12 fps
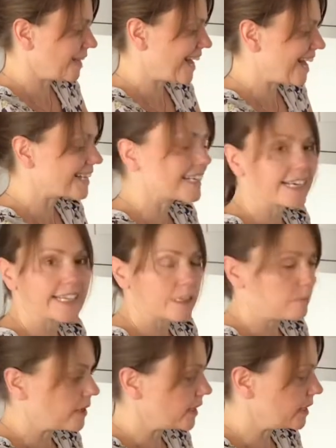handling
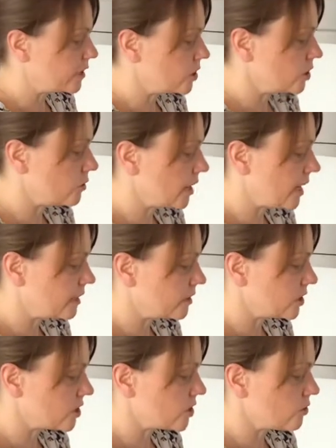the meat, you can
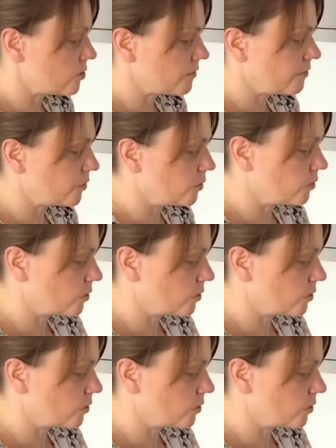just use a fork